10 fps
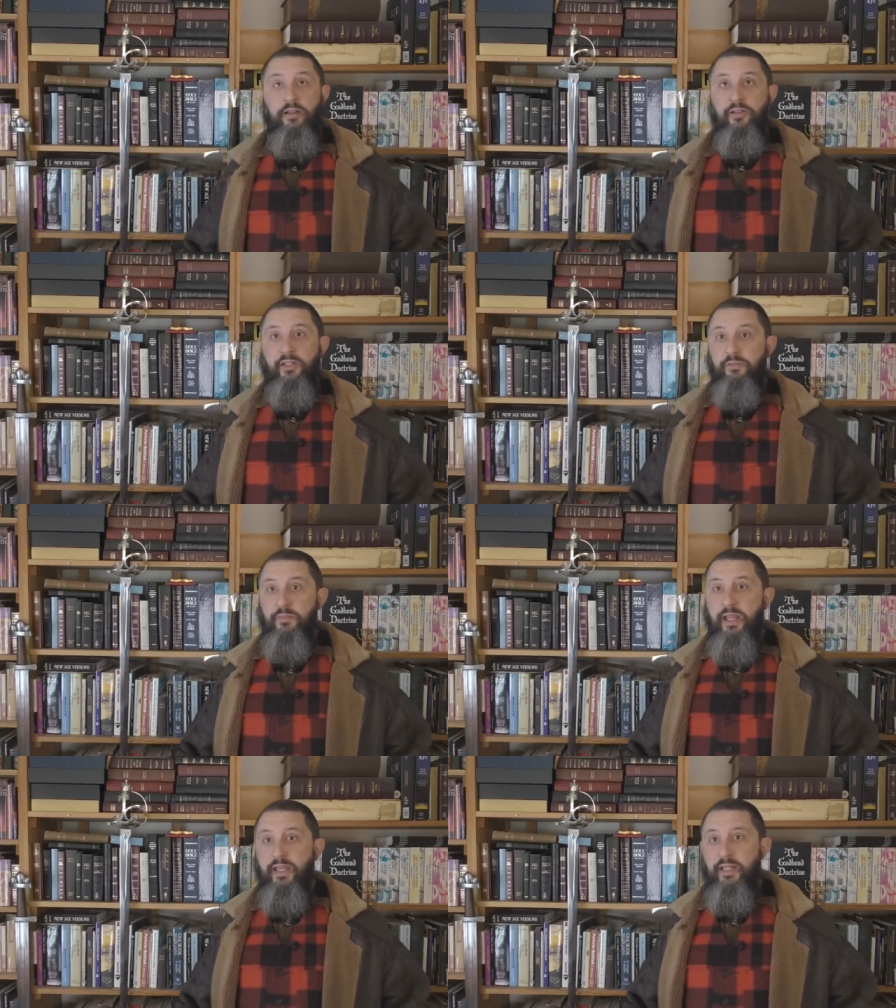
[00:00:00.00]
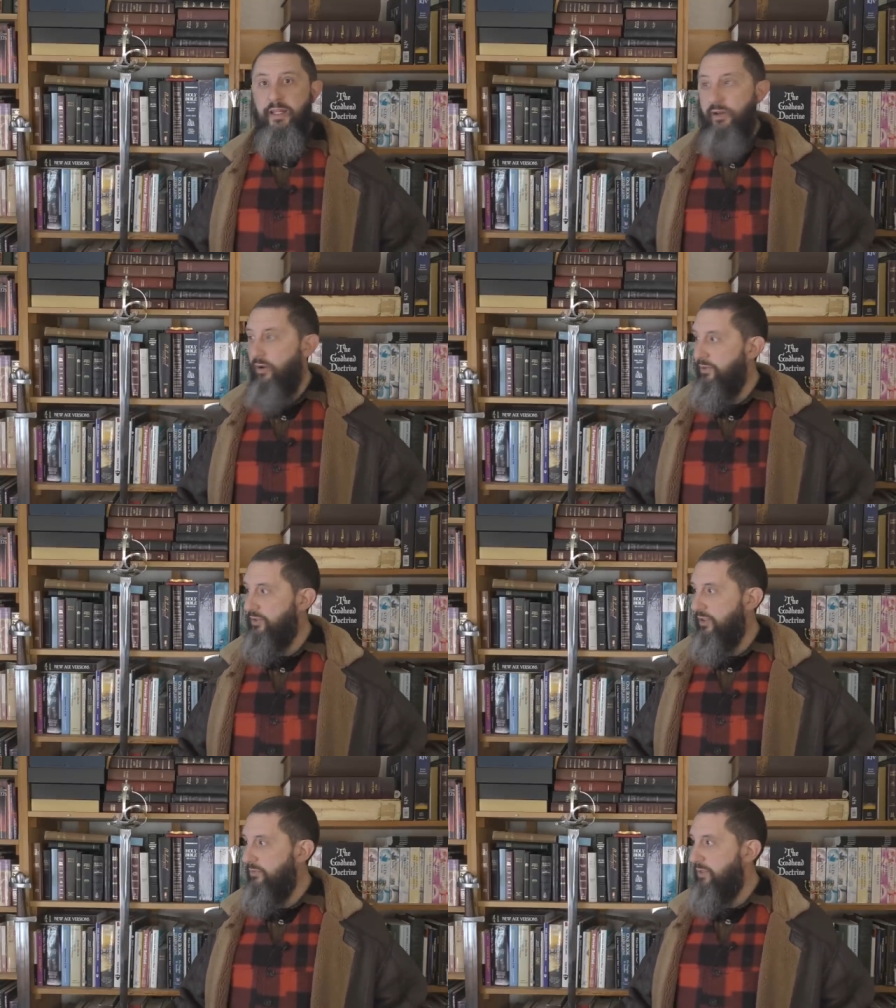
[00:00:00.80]
look at me. And then all of a
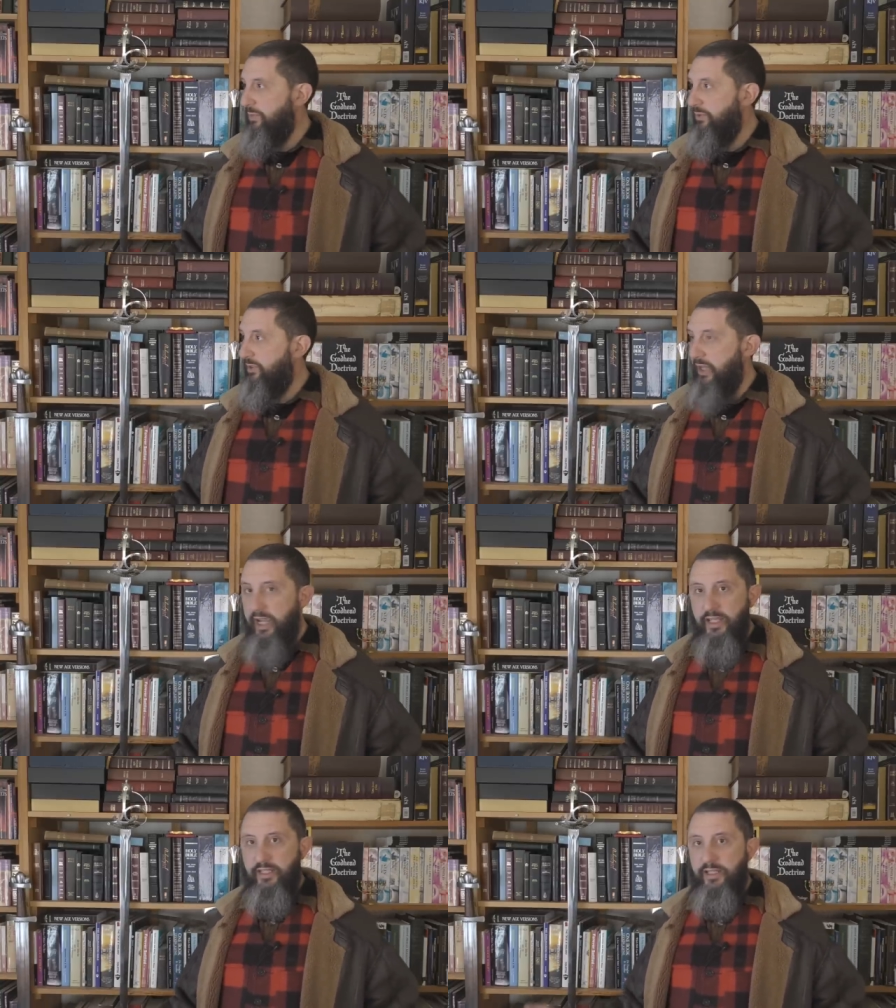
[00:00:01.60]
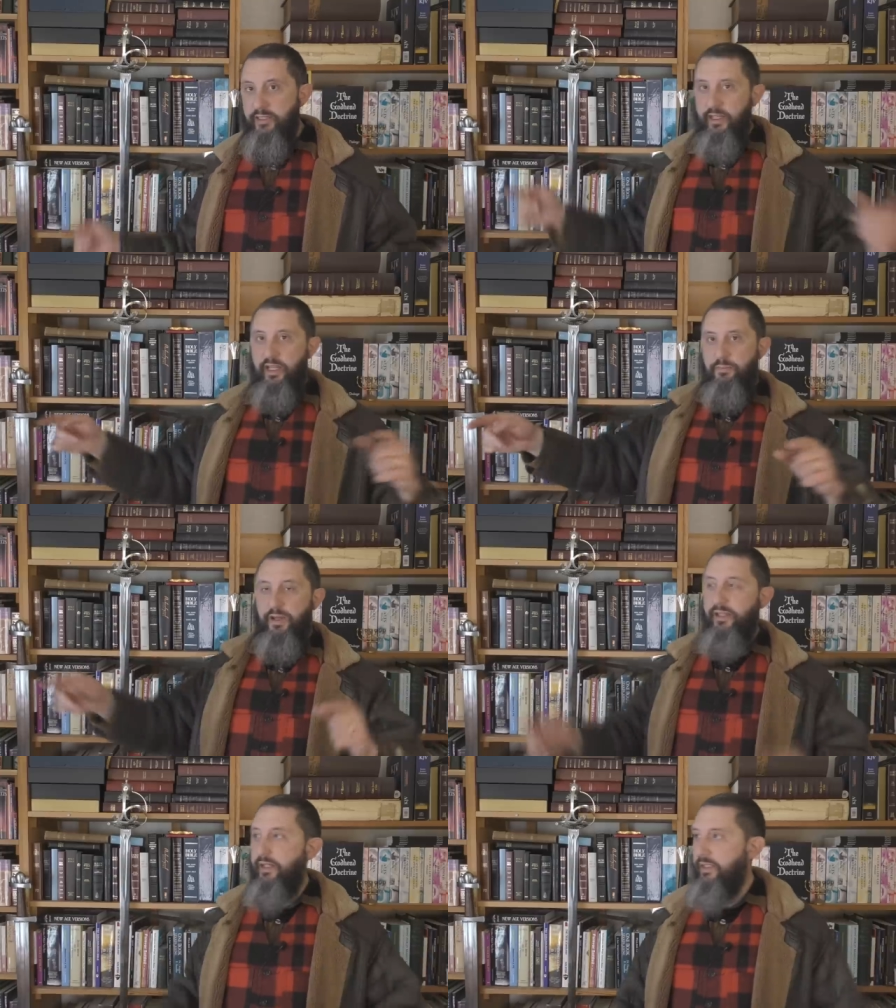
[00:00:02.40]
sudden people say, hey, they didn't get hit
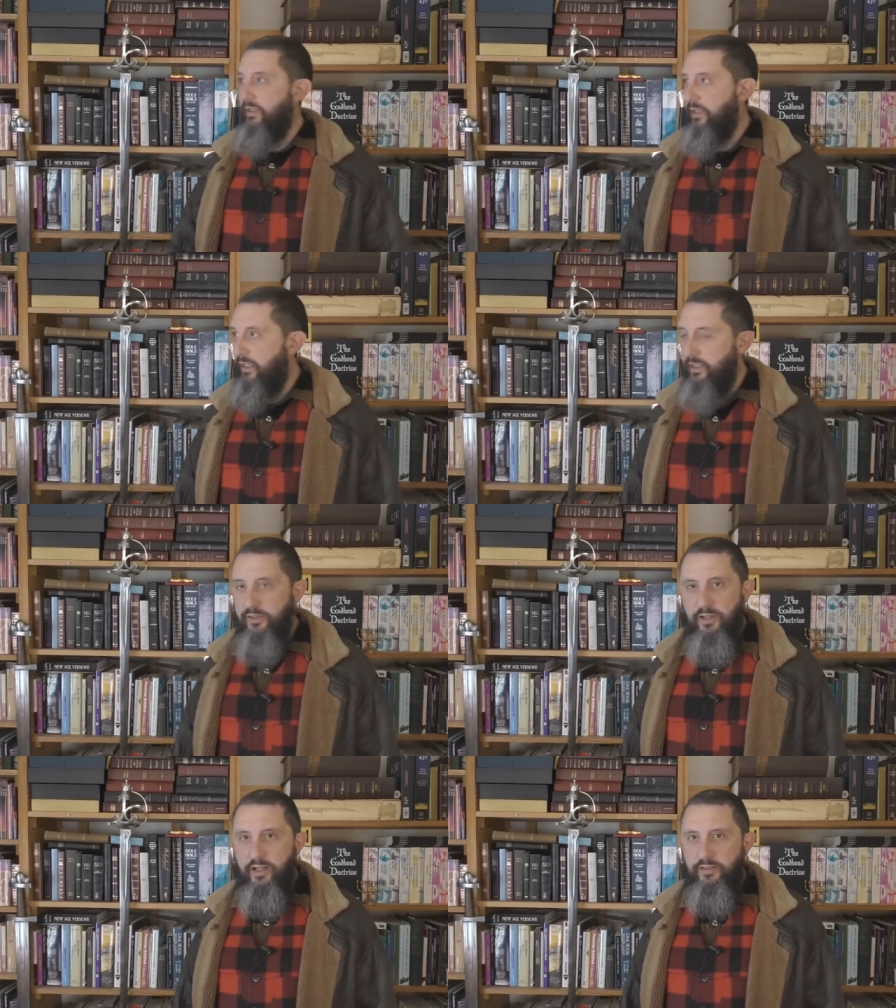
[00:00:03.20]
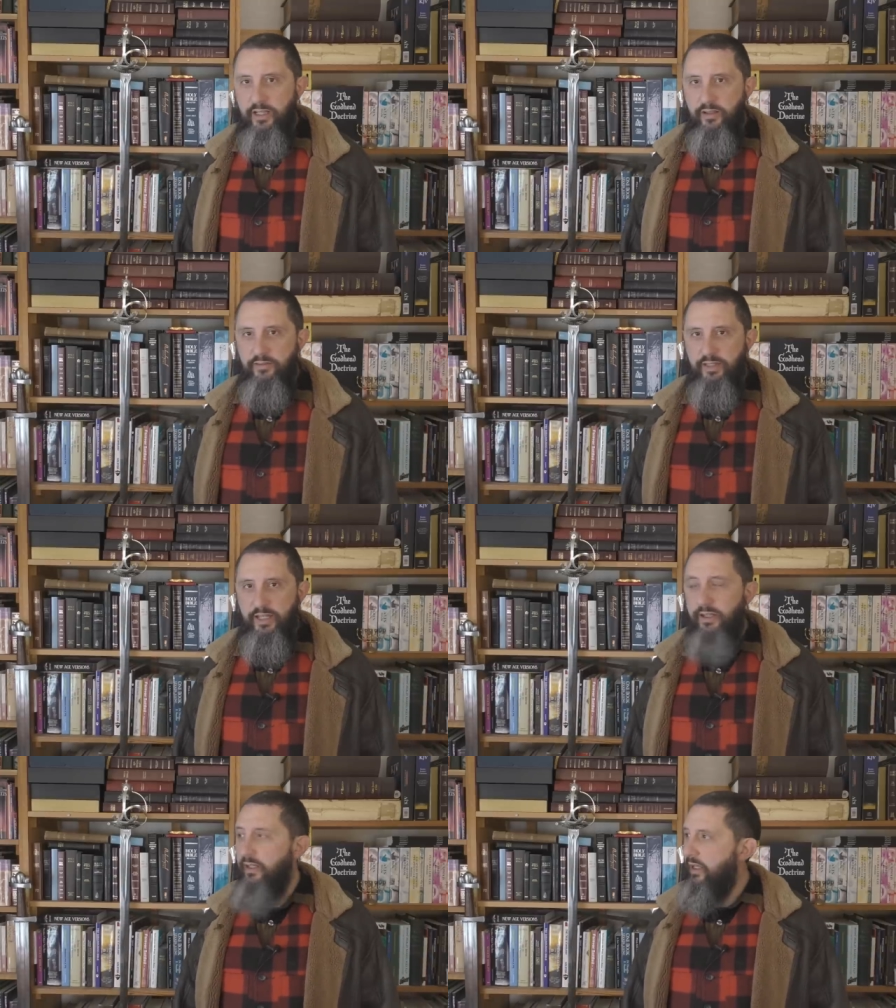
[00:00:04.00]
by lightning. They didn't get knocked down
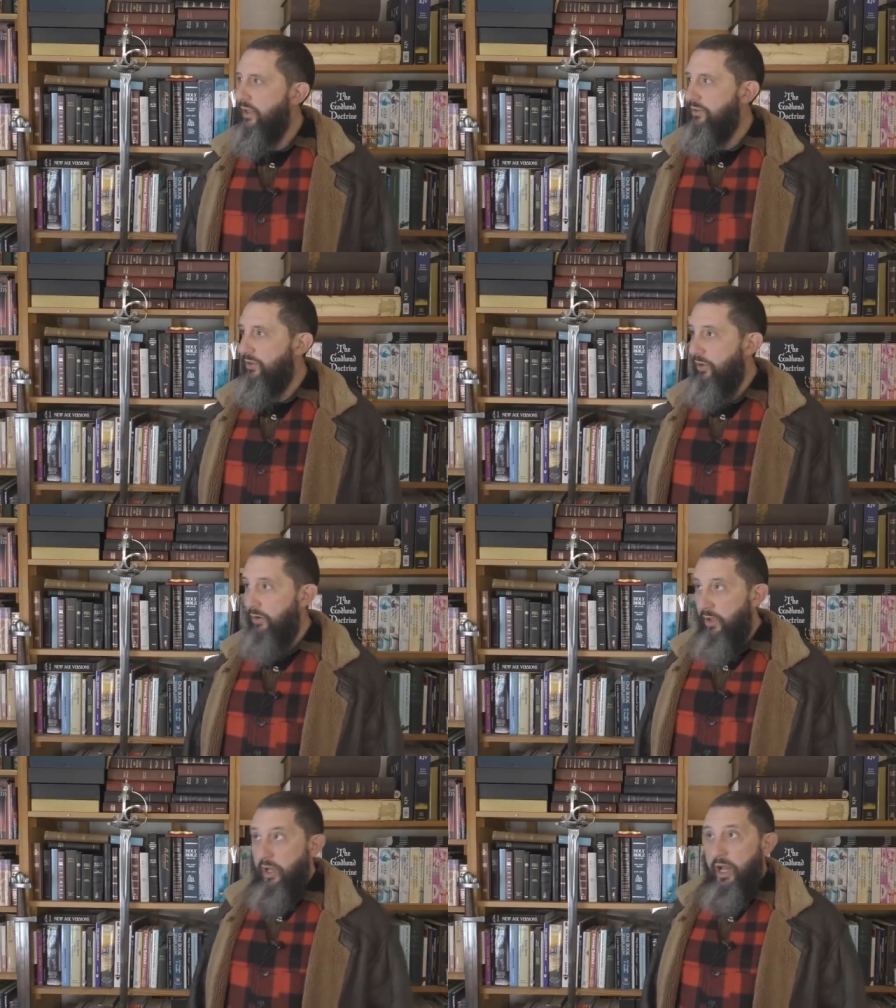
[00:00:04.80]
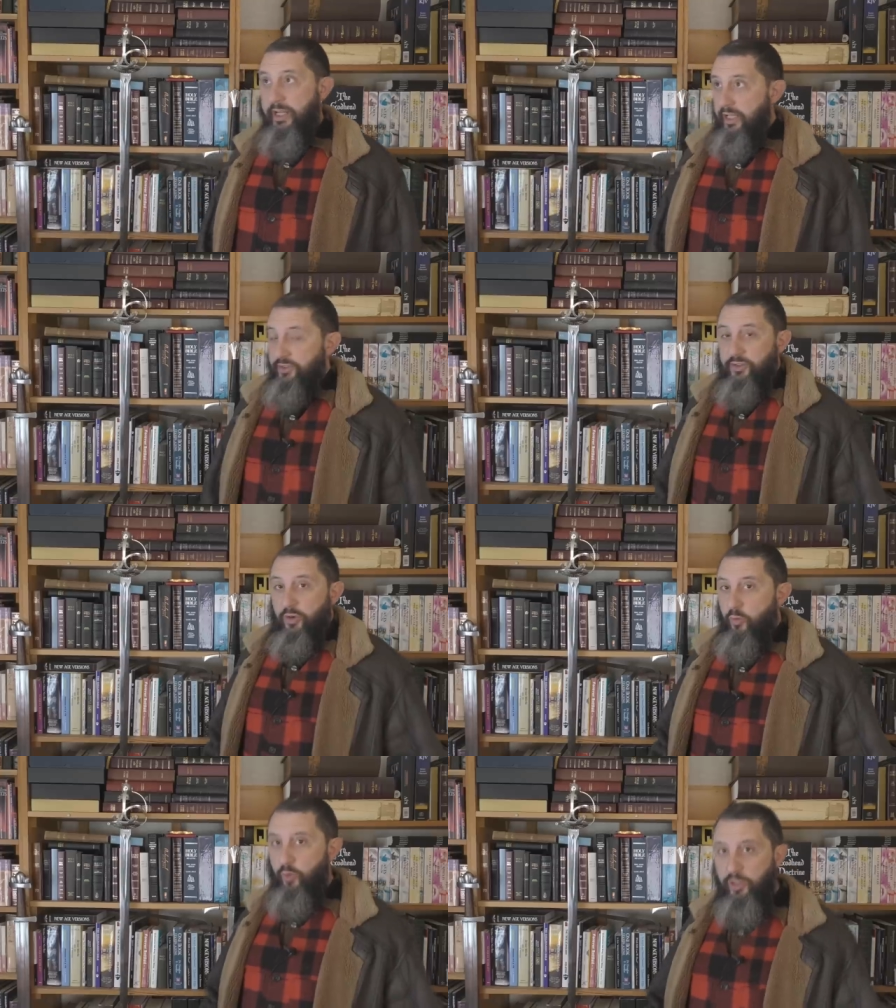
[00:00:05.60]
dead. So I guess
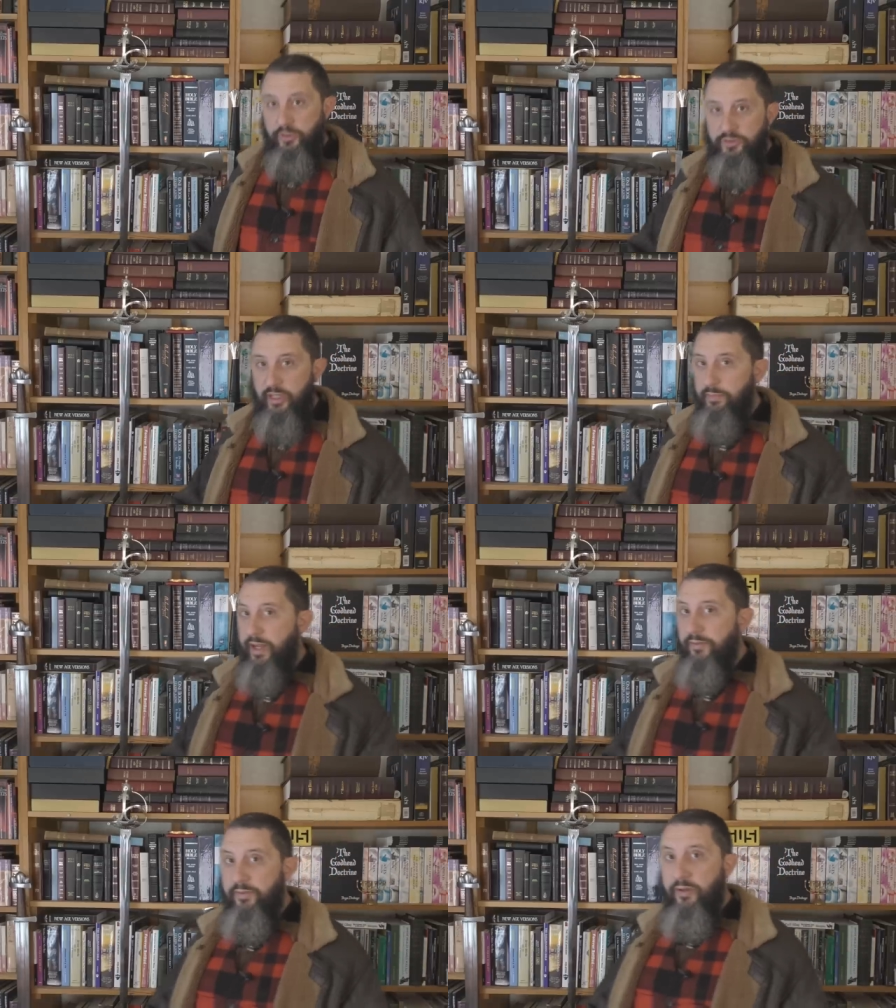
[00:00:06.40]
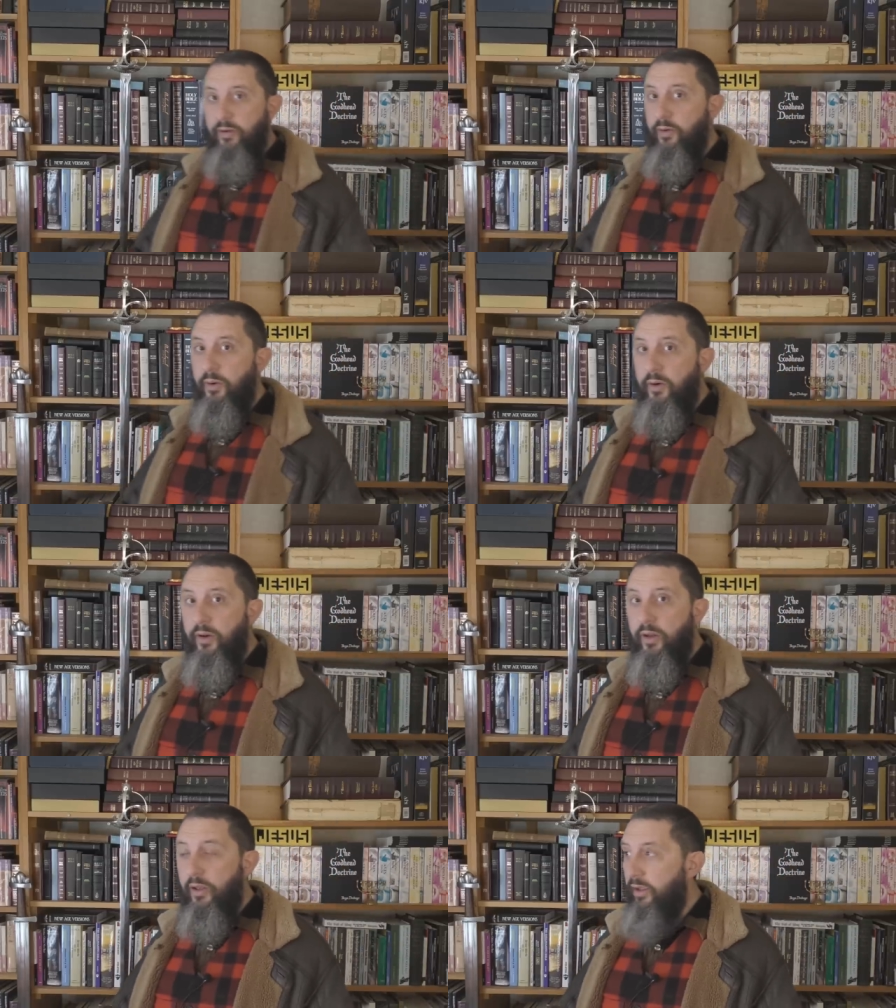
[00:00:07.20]
we'll step out too,
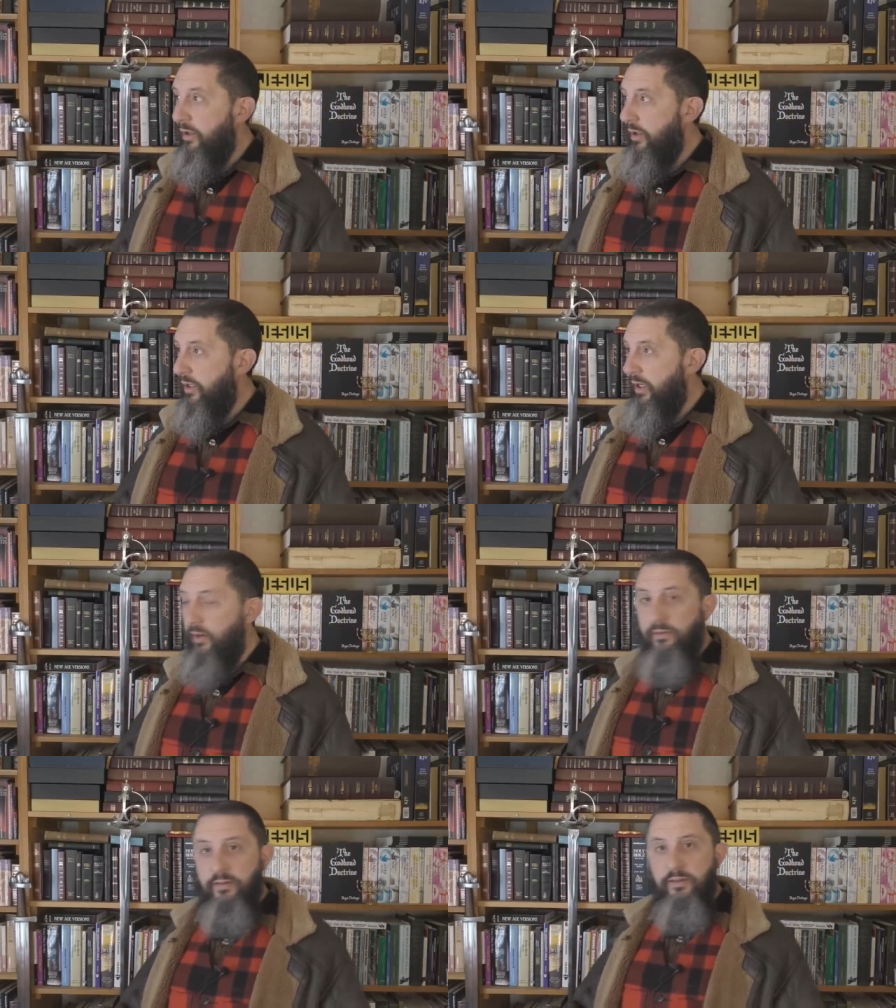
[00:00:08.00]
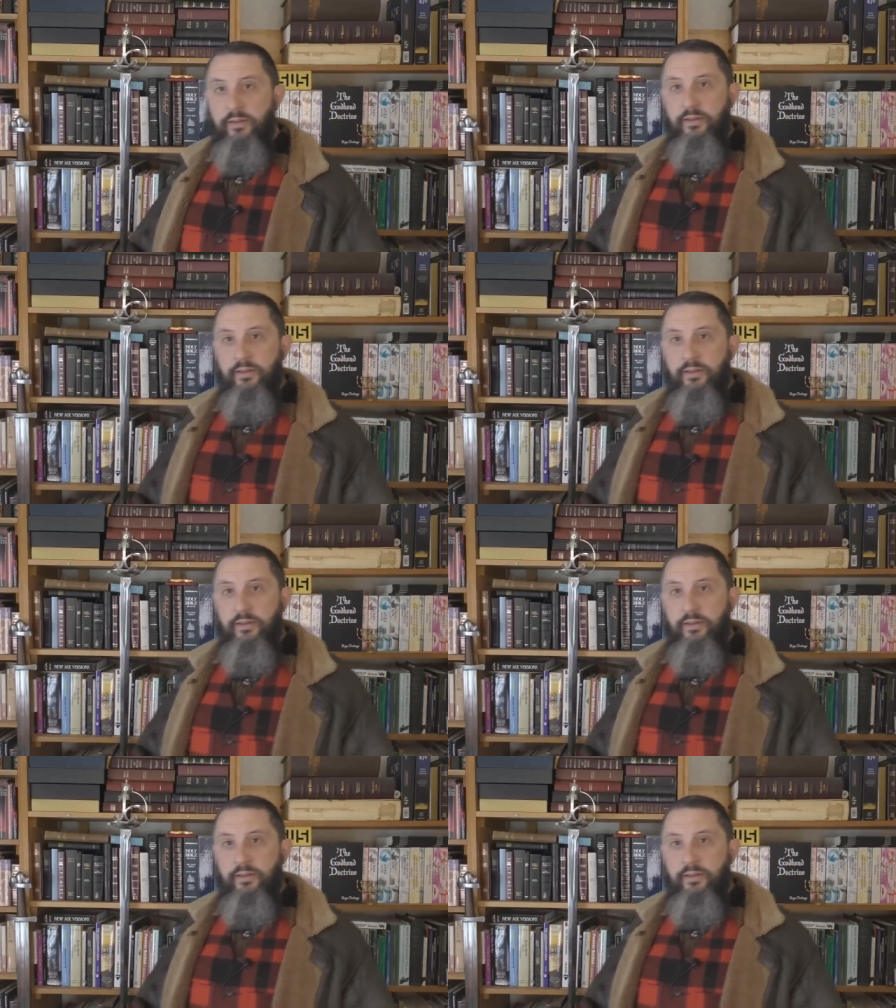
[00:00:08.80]
you know?